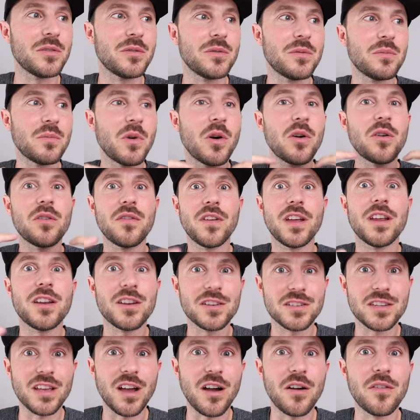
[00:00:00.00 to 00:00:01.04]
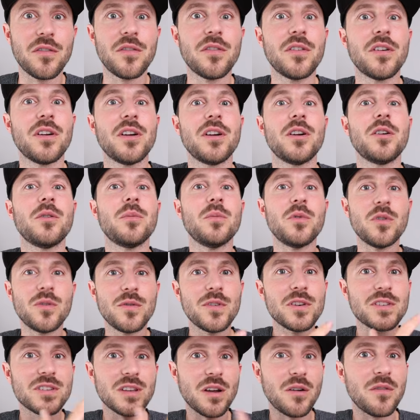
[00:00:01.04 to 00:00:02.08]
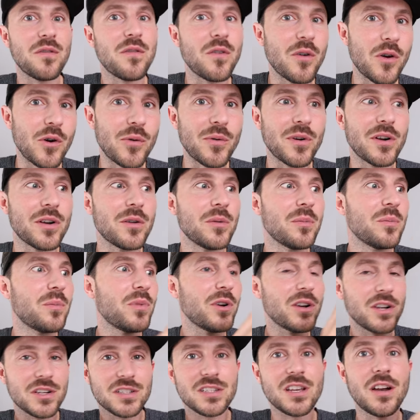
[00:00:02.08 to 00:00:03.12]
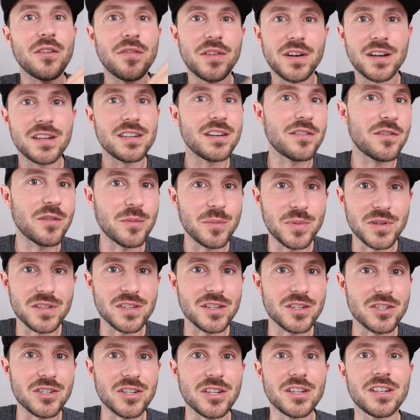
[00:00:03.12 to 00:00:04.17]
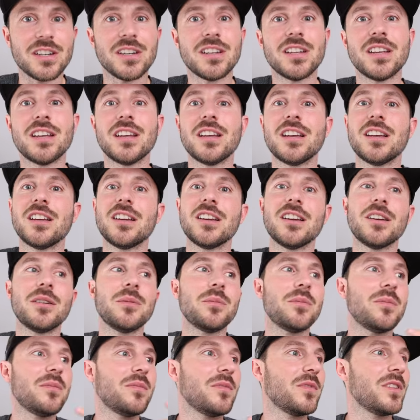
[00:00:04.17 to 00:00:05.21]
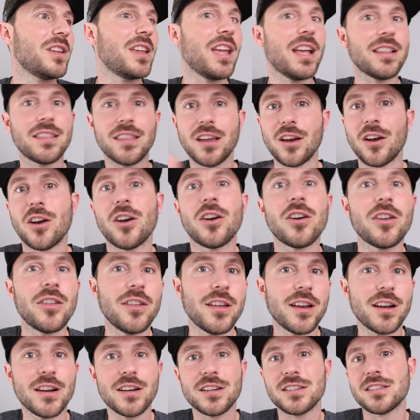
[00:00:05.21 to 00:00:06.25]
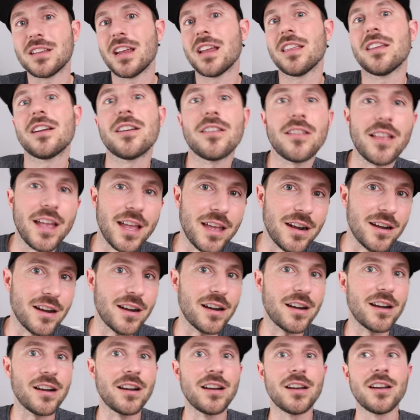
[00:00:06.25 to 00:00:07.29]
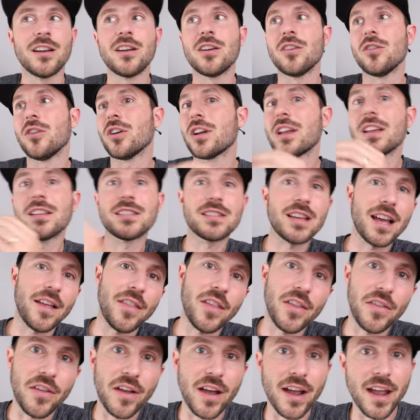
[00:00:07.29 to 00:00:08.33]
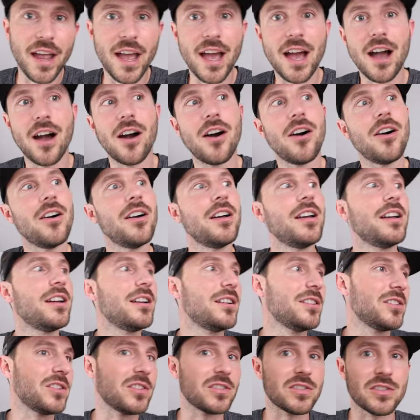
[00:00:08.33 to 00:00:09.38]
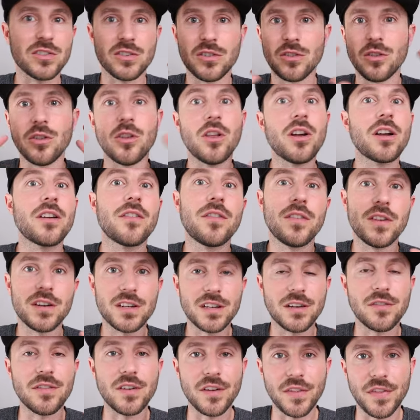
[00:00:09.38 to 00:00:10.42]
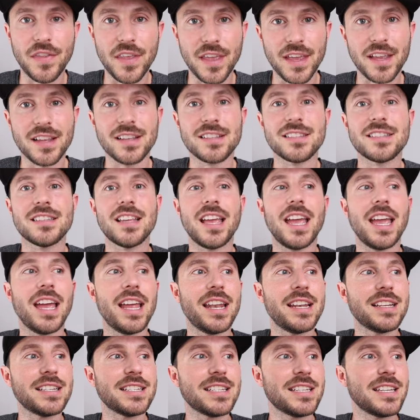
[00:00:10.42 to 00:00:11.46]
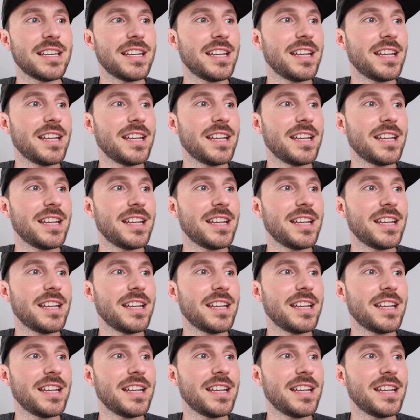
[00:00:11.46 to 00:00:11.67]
motivate yourself, move yourself forward, put yourself in a different position. Get there earlier, stay there later, look inside the dugout, just look for different things and